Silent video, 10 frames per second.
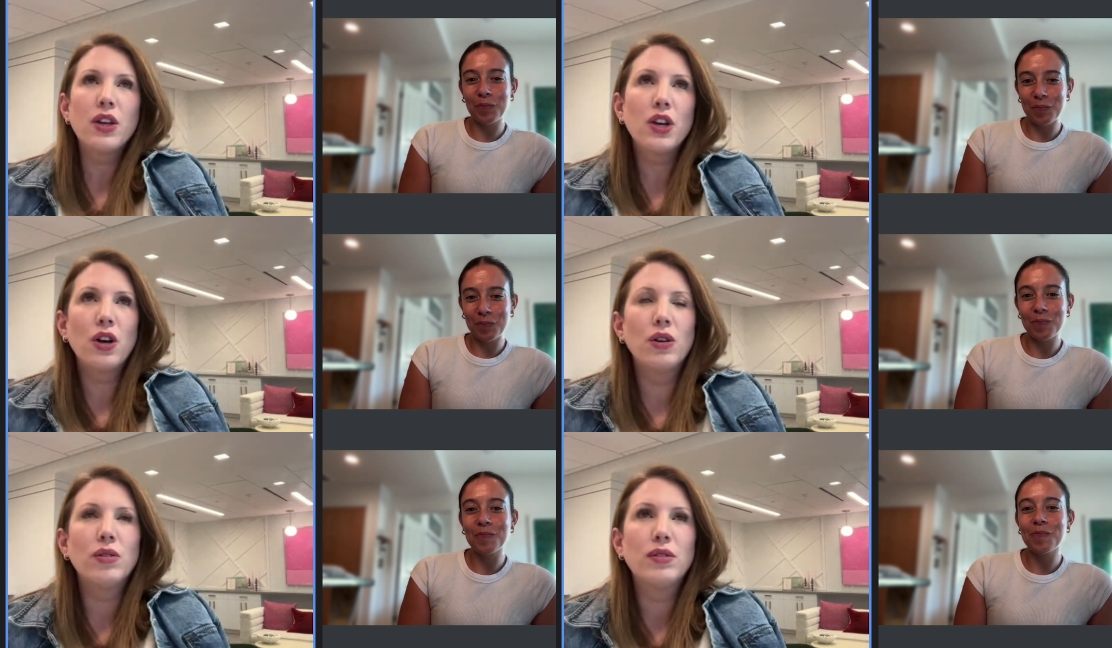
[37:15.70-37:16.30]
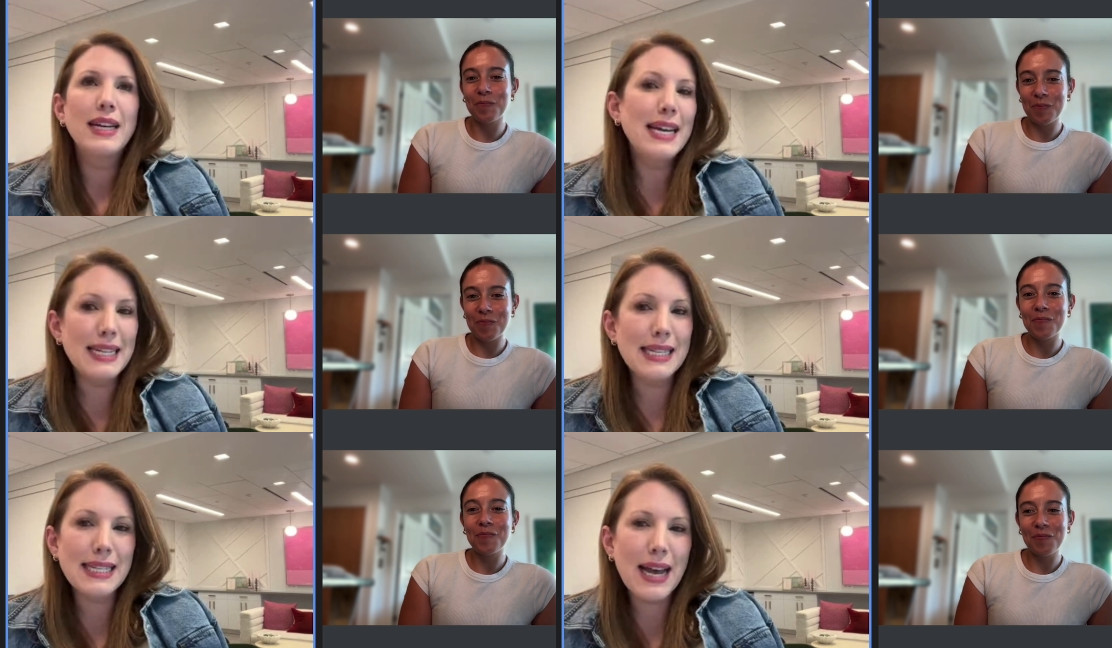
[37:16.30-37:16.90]
Speaker 1: you know,
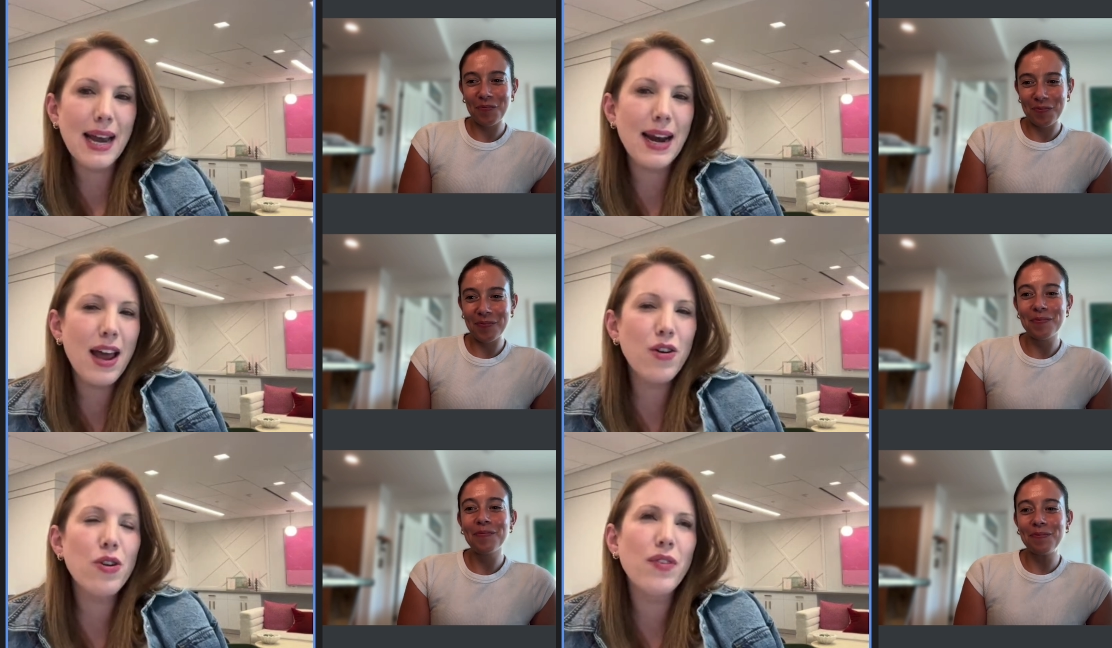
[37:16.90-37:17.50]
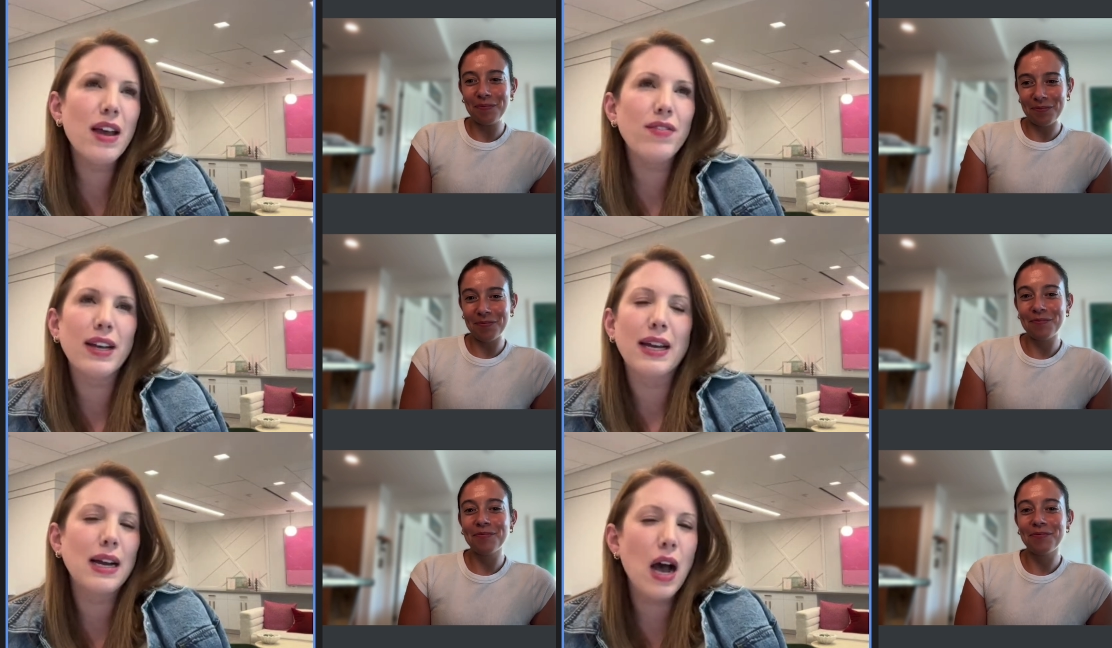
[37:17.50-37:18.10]
insight. I don't know if I have
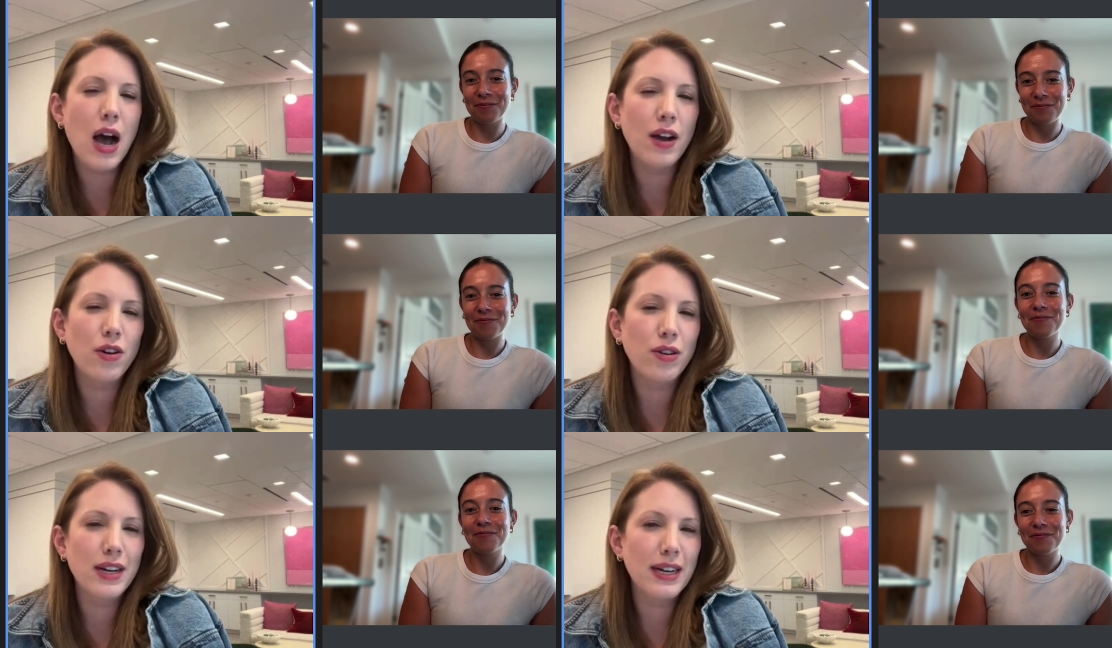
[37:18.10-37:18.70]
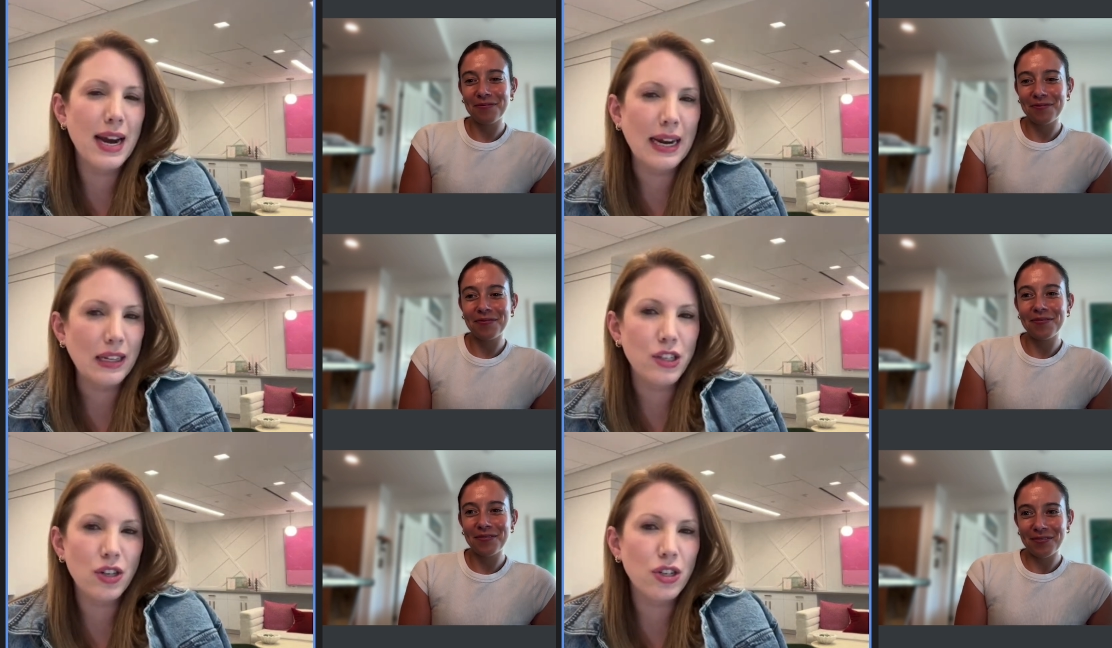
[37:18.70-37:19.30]
like a concrete
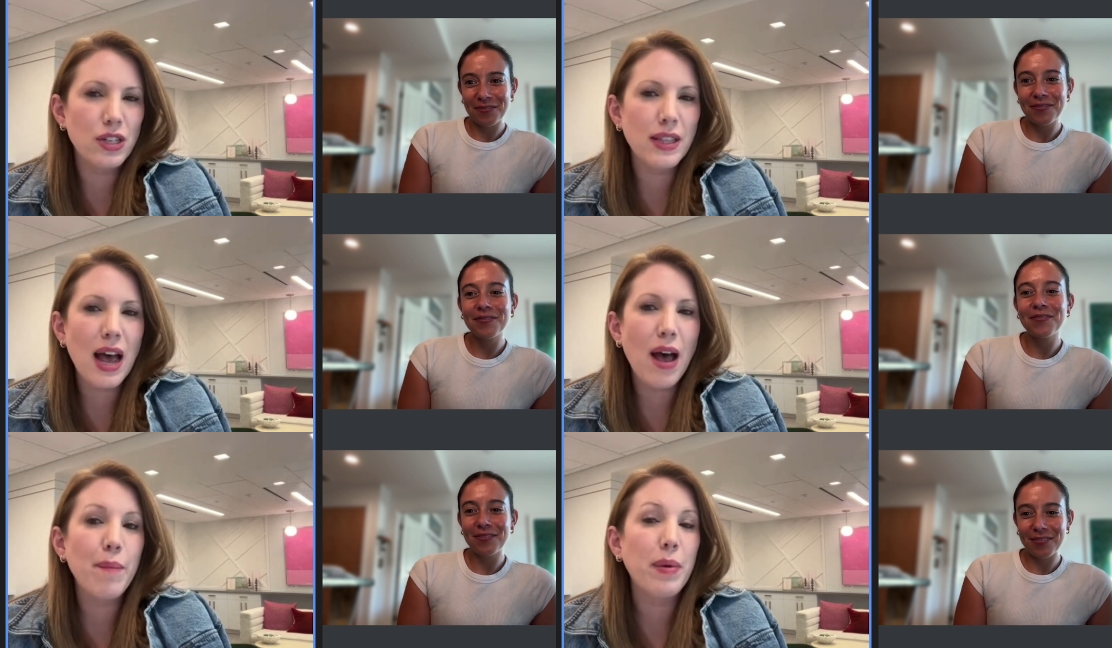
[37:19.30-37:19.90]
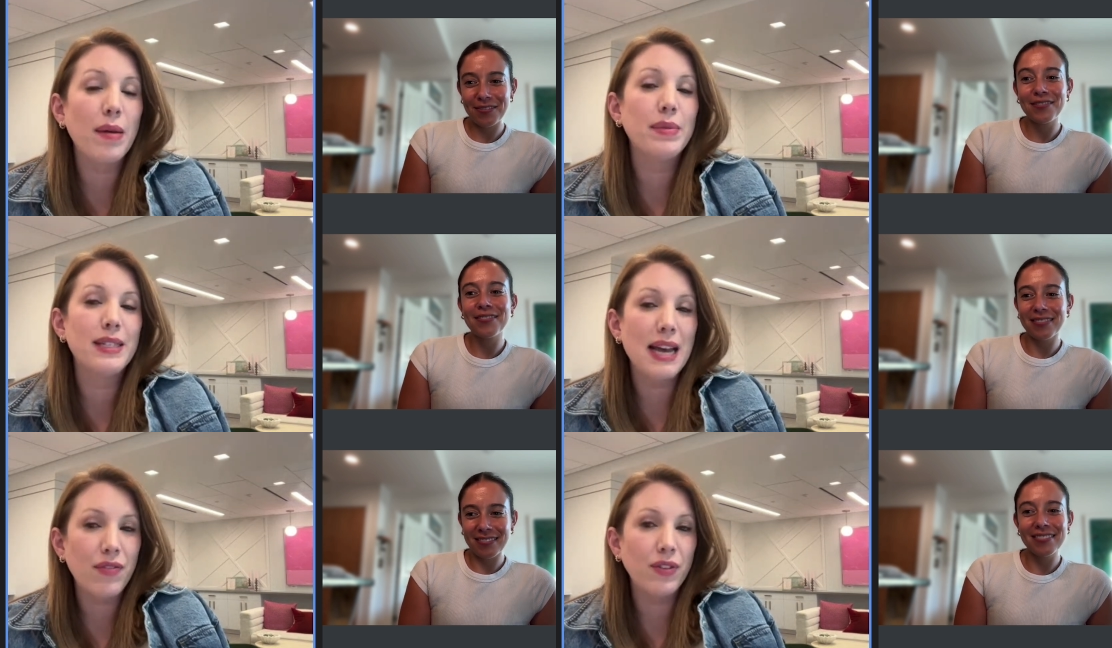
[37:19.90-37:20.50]
answer to that, but
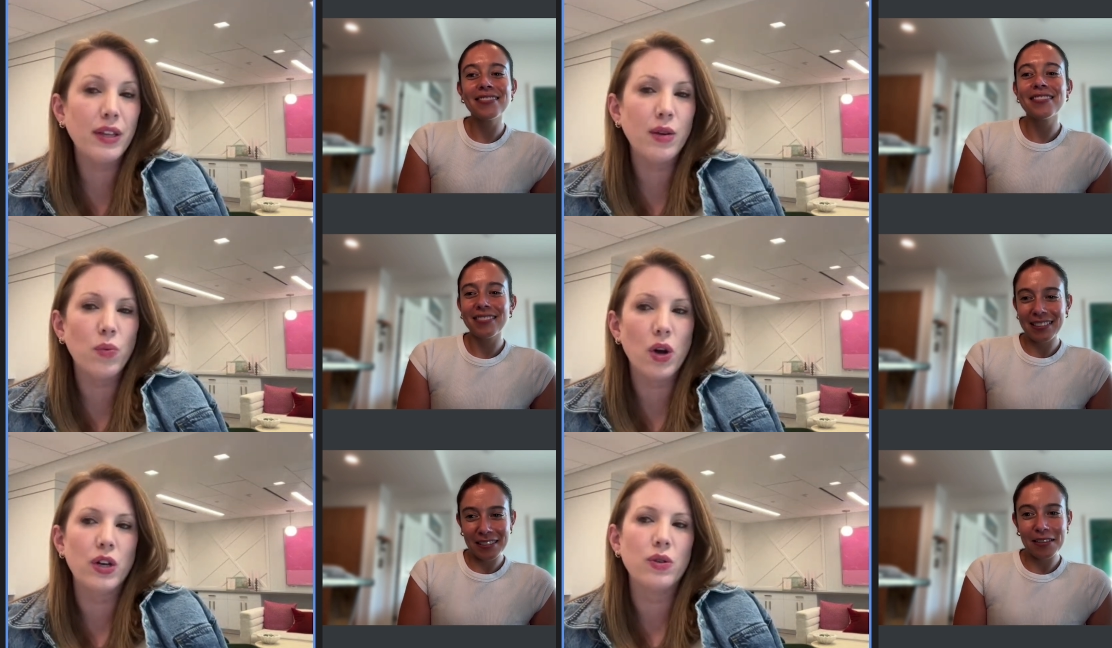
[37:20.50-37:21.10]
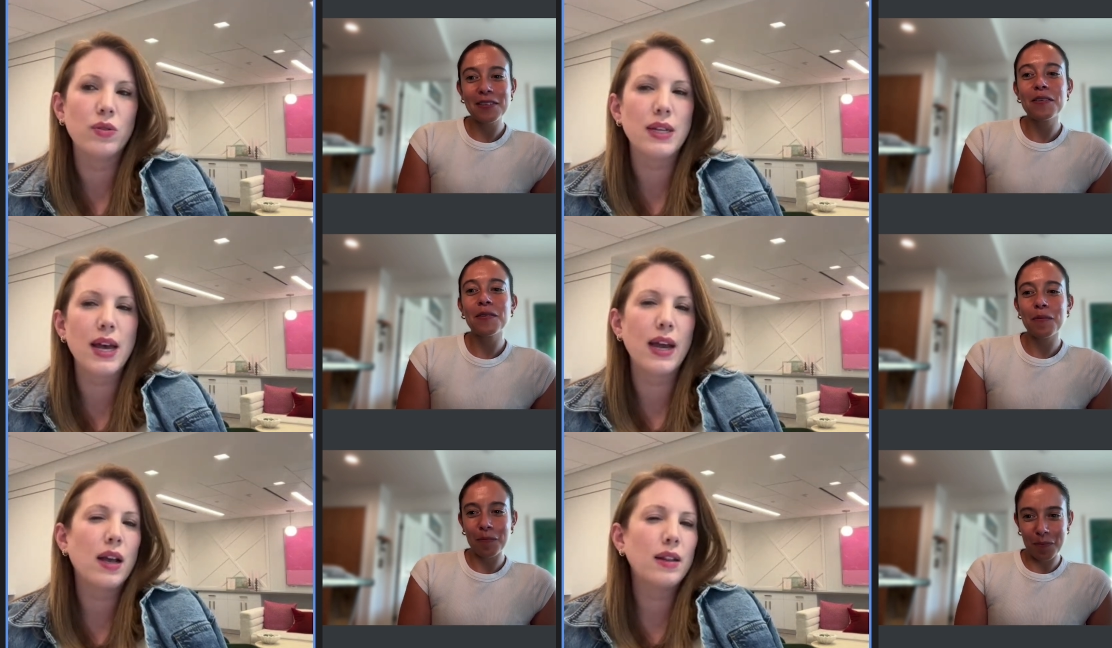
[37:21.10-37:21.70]
I'm definitely one who's
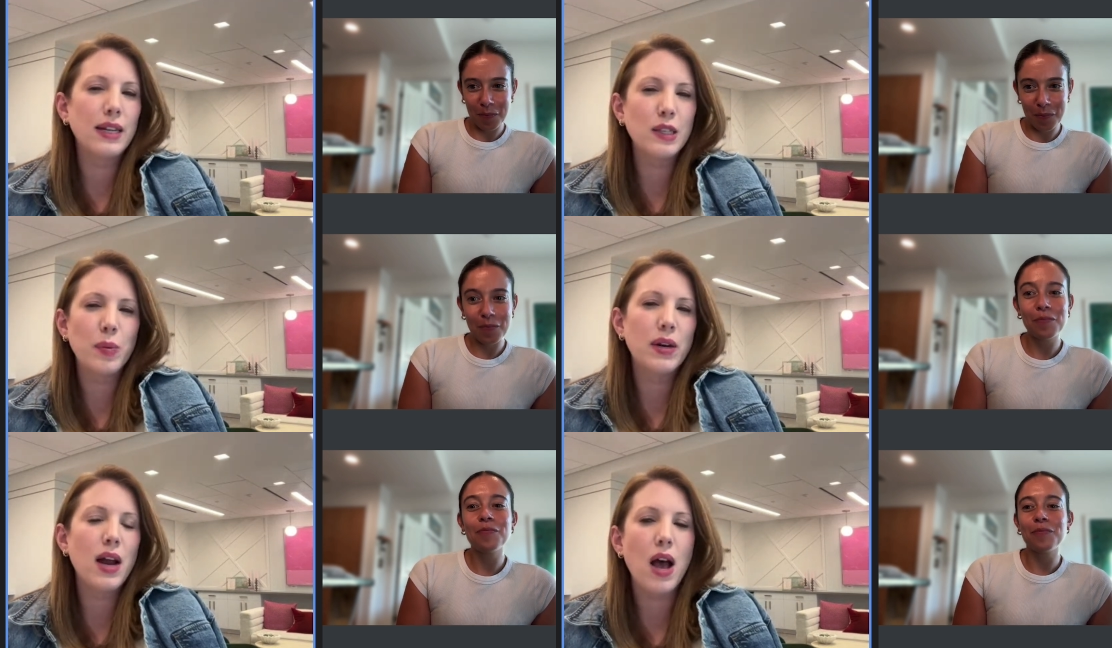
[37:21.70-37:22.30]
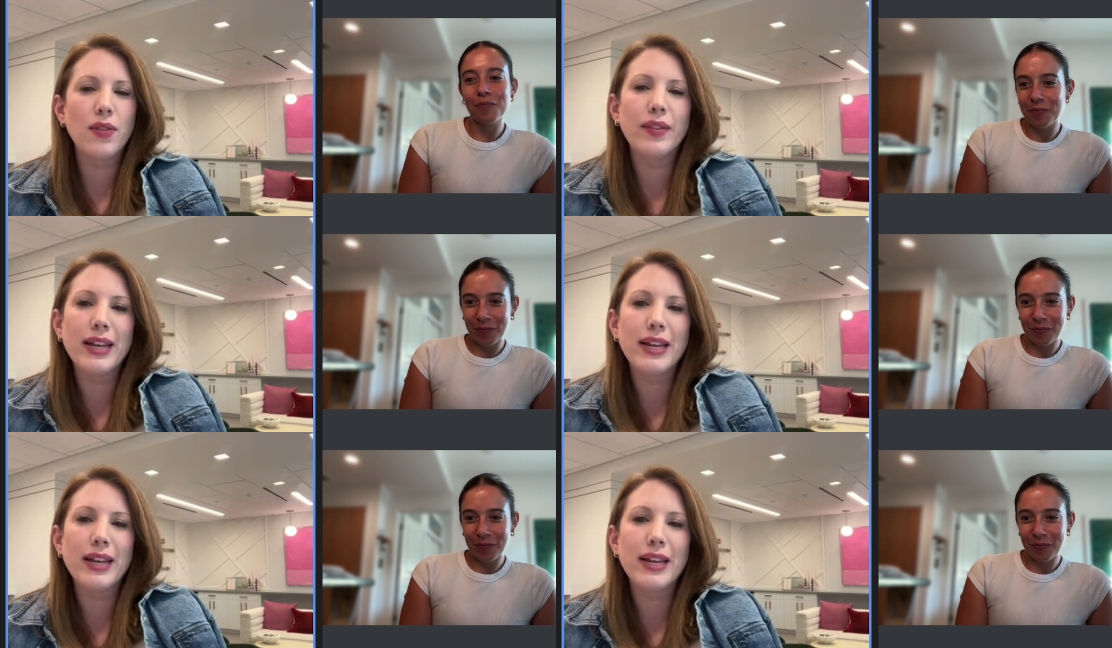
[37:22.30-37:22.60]
like, let's put it on.